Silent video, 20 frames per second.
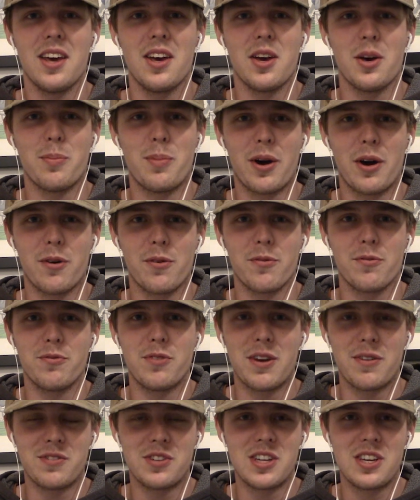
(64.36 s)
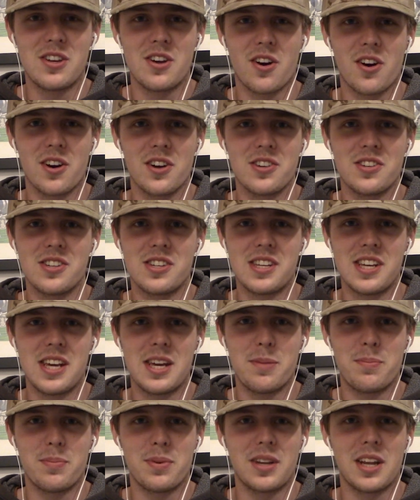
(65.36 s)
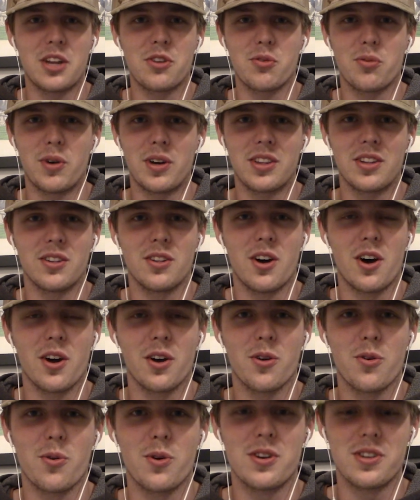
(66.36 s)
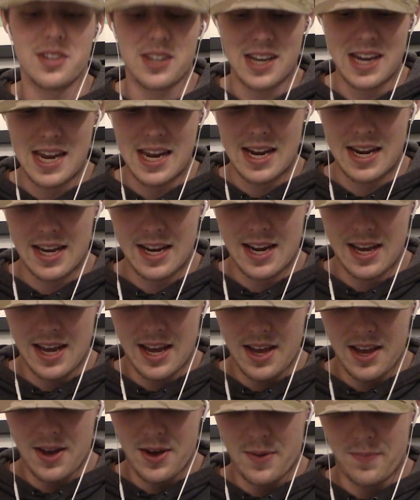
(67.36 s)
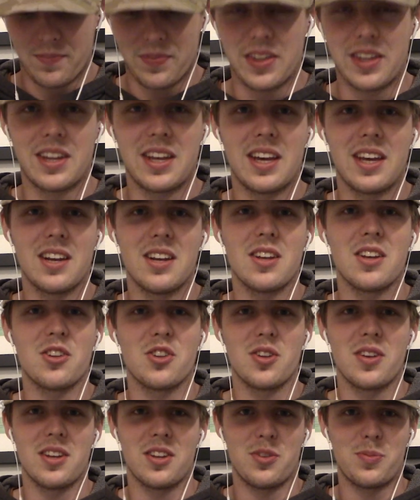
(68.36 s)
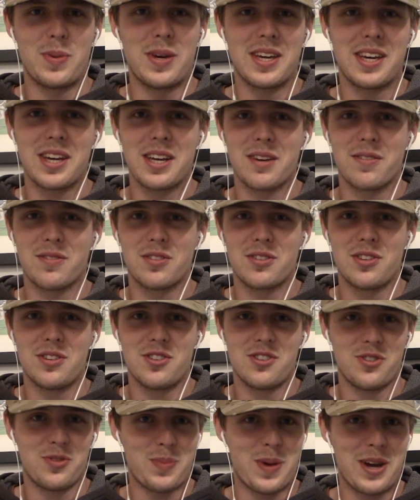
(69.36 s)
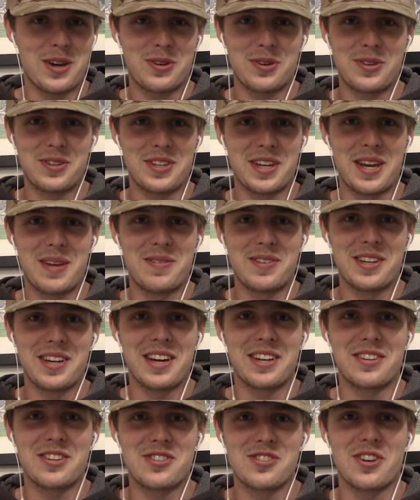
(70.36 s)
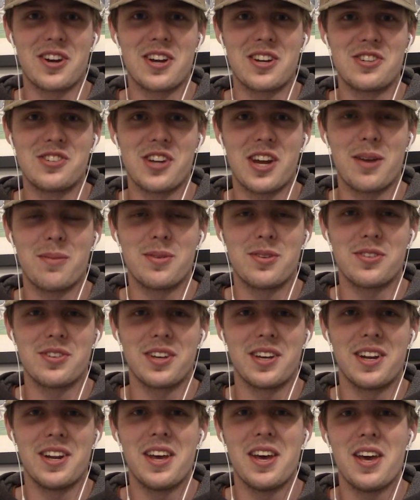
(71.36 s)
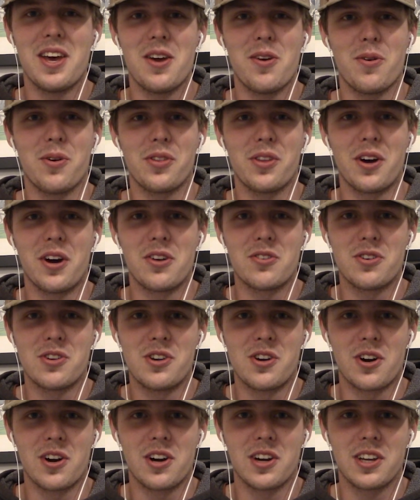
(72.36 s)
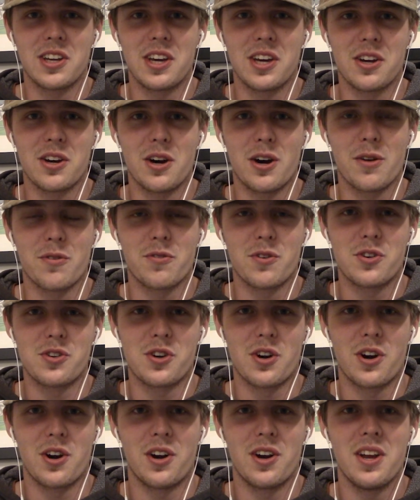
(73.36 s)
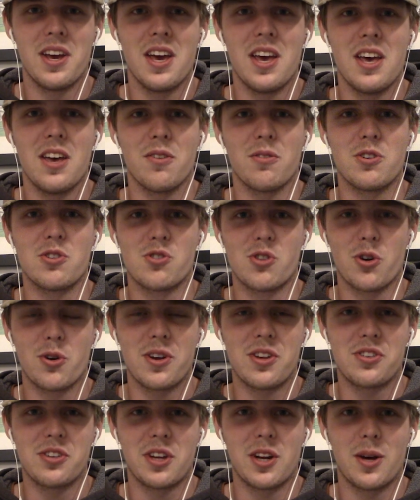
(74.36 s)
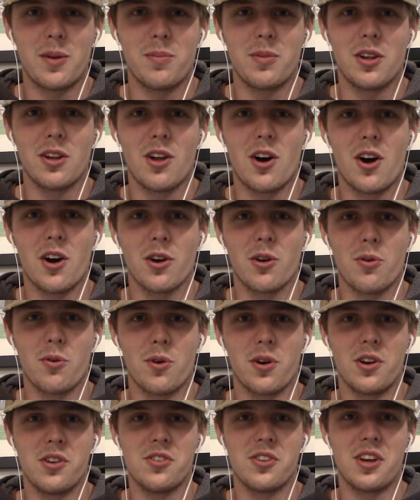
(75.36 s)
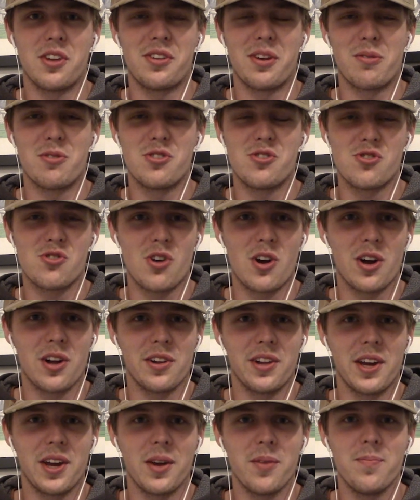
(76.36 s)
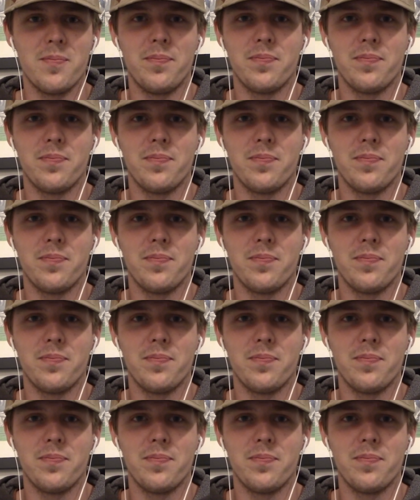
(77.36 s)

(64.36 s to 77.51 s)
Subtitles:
about 50 yards deep, and that's what the Longhorns needed. And then, speaking of special teams, you got Deshaun Jameson with a 100-yard kickoff return, which really set up the Longhorns as they were struggling